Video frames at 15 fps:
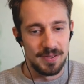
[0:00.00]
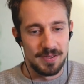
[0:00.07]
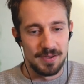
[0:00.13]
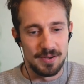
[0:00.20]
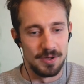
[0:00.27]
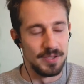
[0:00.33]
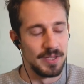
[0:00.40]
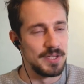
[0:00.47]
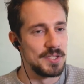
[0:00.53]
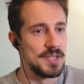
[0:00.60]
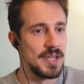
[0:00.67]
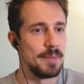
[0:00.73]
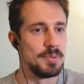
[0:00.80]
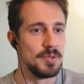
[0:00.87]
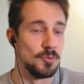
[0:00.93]
all that has
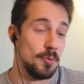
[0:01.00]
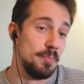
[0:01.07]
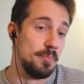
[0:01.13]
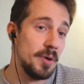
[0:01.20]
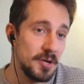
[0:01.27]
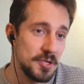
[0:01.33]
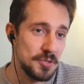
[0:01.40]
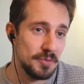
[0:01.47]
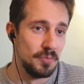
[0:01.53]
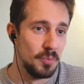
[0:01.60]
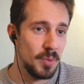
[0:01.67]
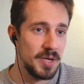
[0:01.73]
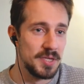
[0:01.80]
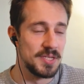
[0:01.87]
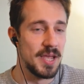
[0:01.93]
happened or parts of
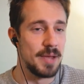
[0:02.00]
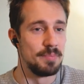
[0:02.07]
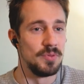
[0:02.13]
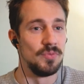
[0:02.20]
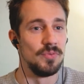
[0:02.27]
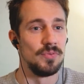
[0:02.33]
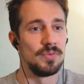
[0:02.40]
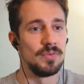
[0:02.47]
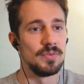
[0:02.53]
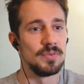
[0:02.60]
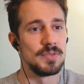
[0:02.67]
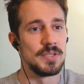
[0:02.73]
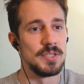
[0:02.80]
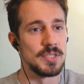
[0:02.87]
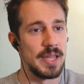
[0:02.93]
what has happened
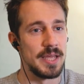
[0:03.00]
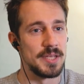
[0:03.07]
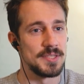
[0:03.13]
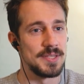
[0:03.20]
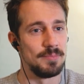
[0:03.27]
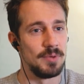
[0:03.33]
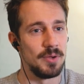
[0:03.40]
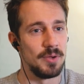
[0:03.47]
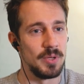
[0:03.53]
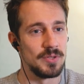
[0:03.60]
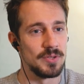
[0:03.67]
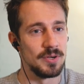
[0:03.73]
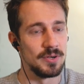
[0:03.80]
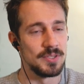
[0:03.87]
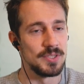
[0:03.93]
since last time that we
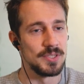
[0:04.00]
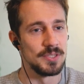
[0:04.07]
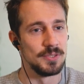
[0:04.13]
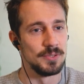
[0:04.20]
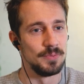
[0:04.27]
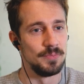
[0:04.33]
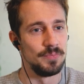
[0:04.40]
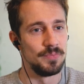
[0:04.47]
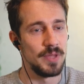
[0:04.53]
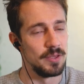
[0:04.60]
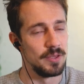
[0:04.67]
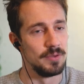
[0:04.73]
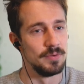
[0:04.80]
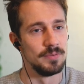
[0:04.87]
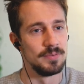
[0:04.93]
talked so
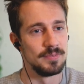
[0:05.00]
thank you